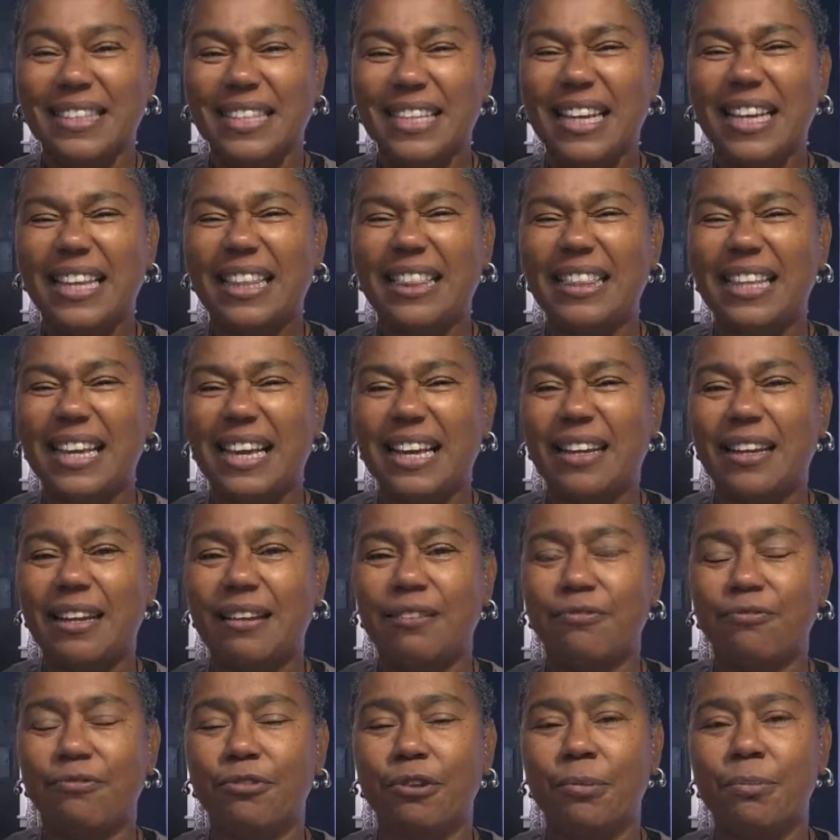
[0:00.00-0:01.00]
Take that
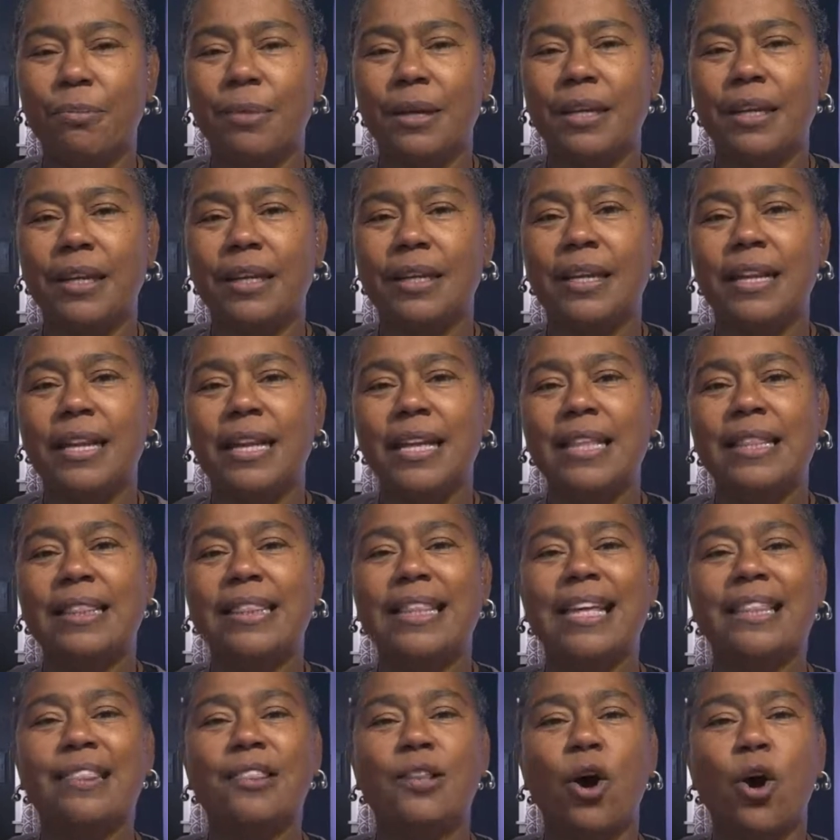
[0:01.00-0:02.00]
in for a minute.
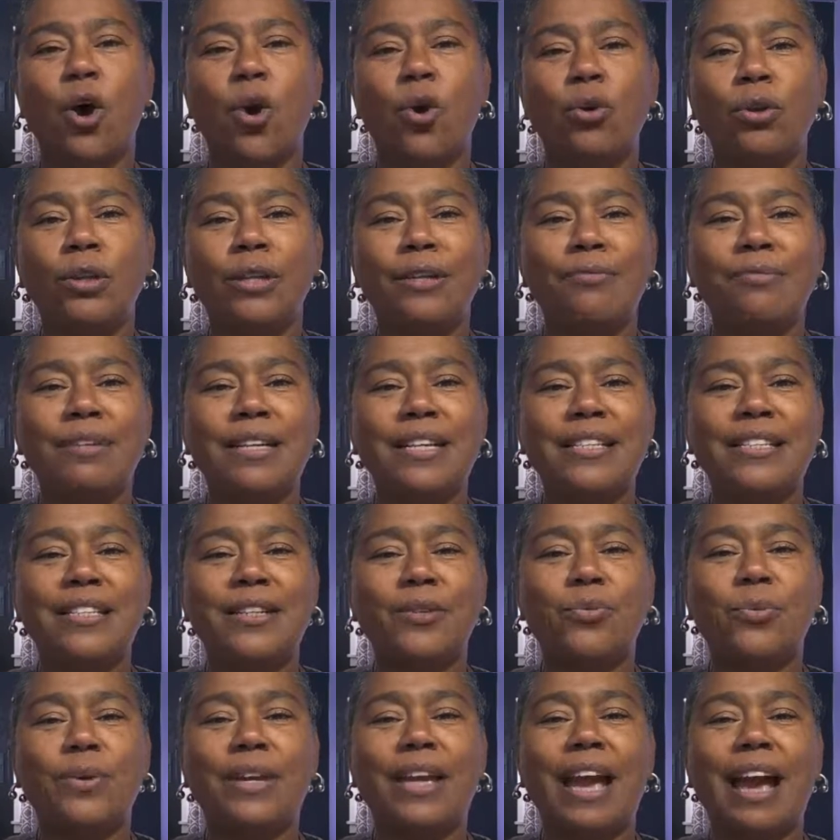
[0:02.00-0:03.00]
That the only
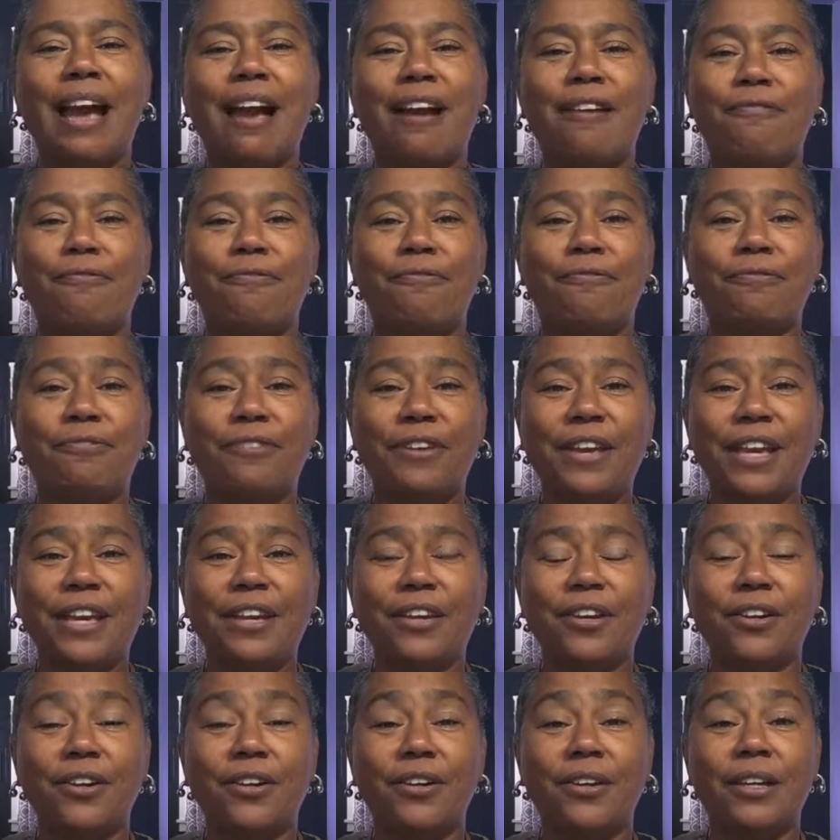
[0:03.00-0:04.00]
reason we have
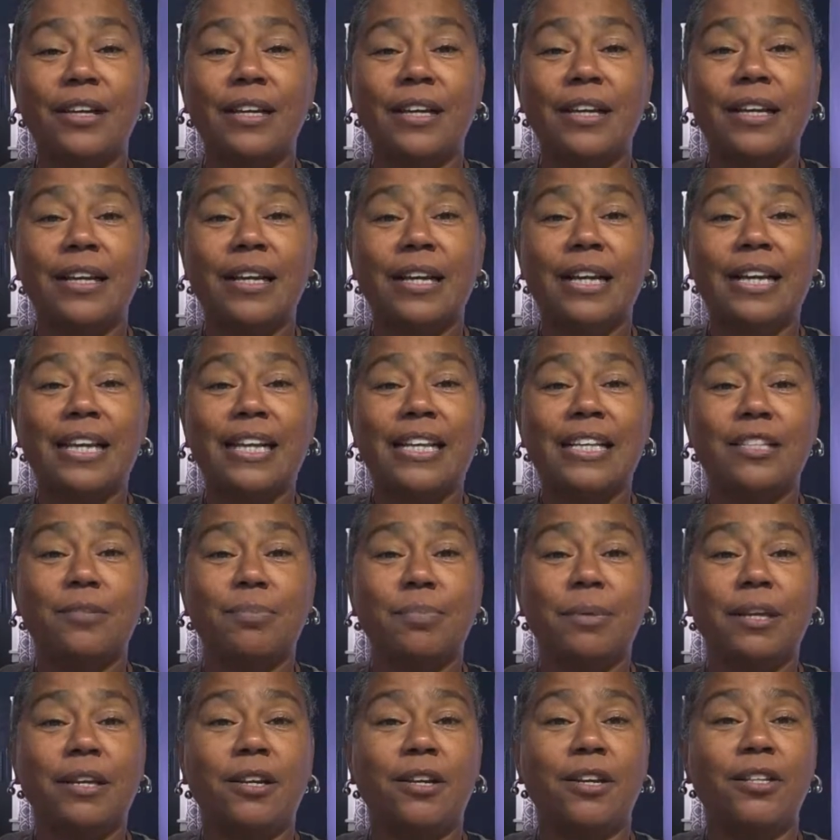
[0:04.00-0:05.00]
fear
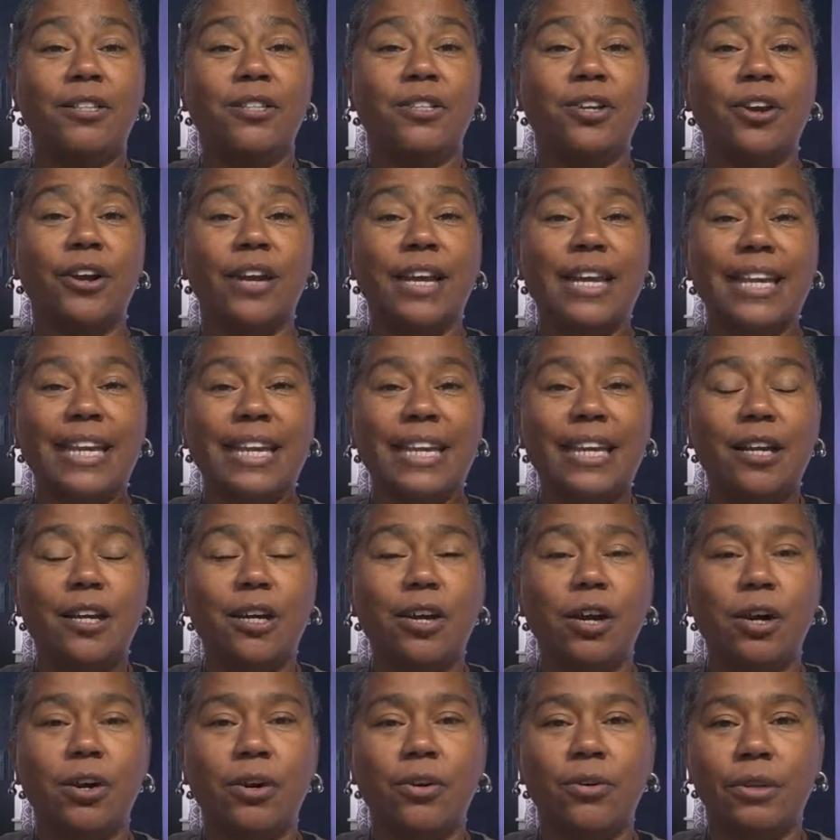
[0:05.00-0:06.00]
is because our
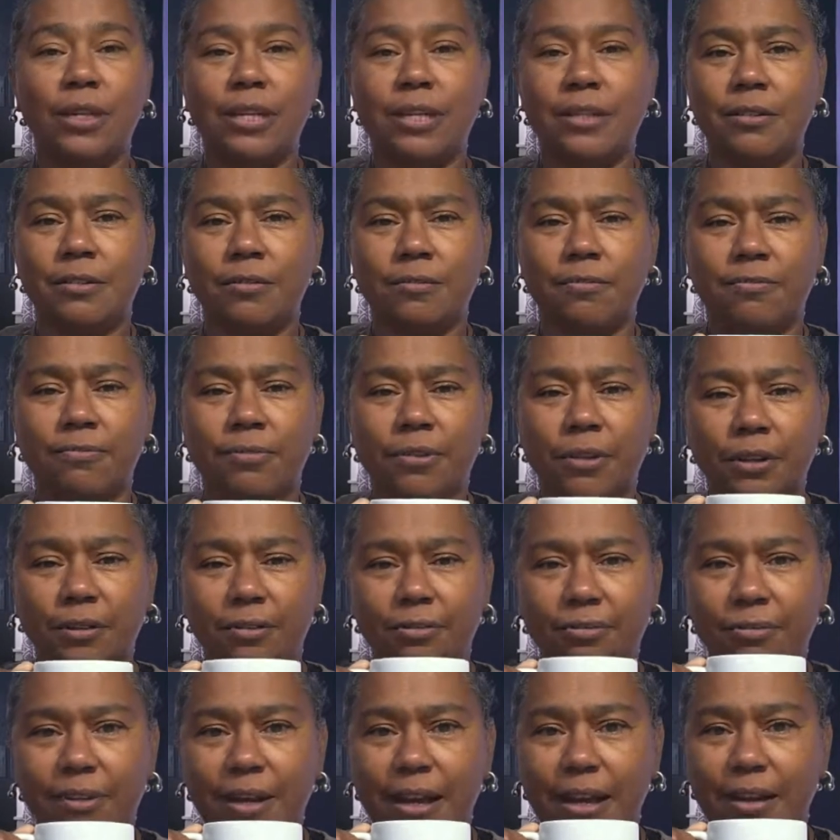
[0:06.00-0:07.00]
ego is in full
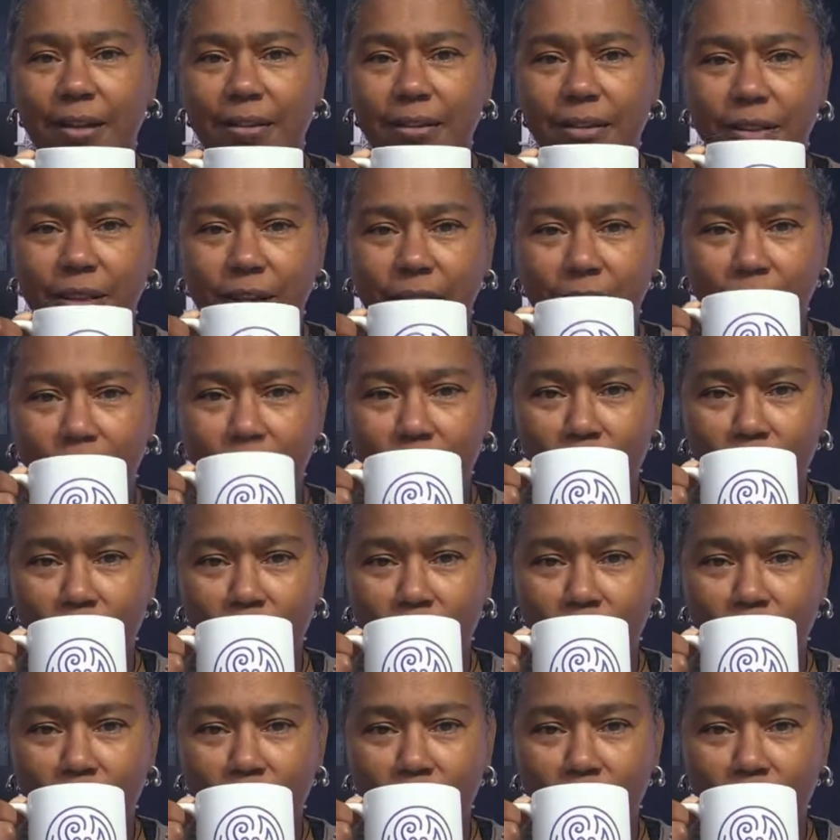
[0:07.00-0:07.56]
effect.